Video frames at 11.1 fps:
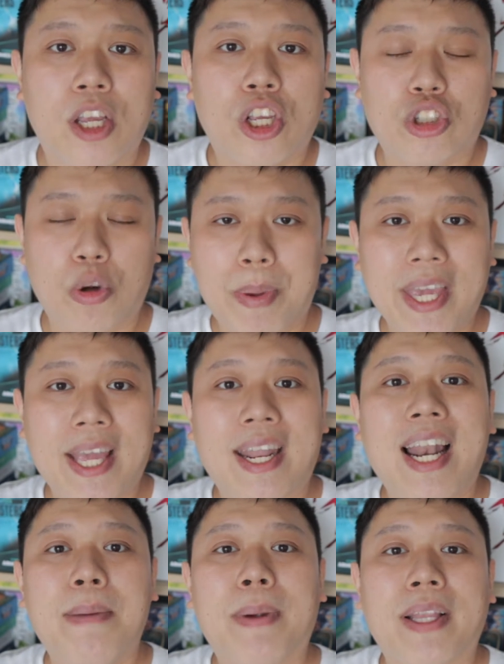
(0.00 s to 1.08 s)
So being an
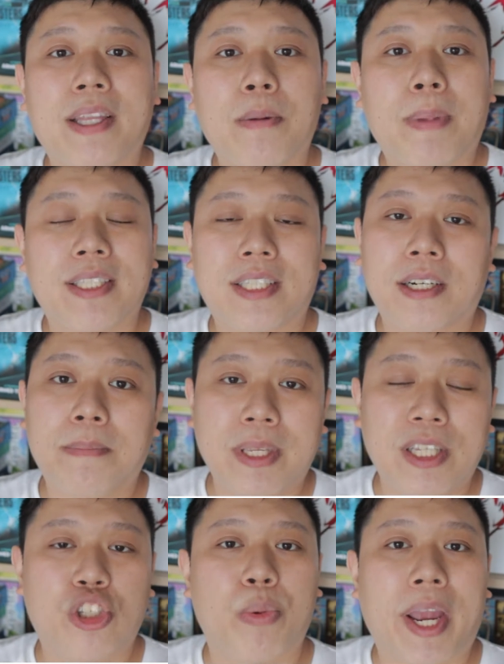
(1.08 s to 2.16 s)
elemental master
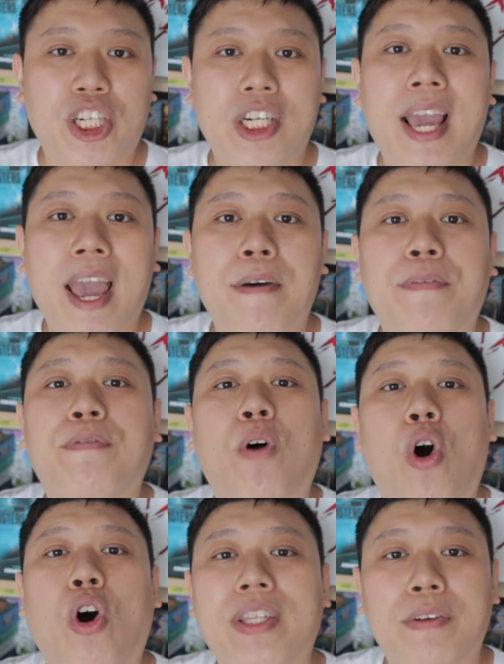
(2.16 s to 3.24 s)
means you actually have
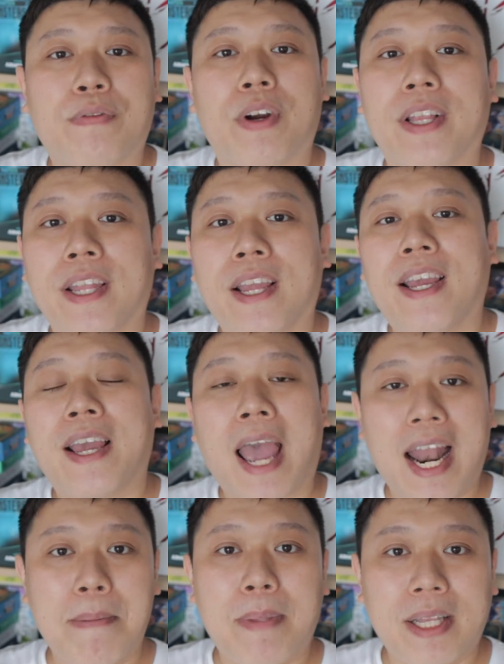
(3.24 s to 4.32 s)
4 different
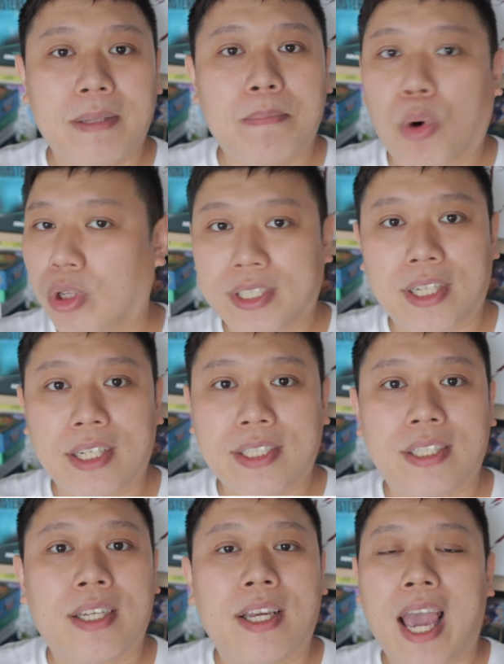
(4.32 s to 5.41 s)
element monsters,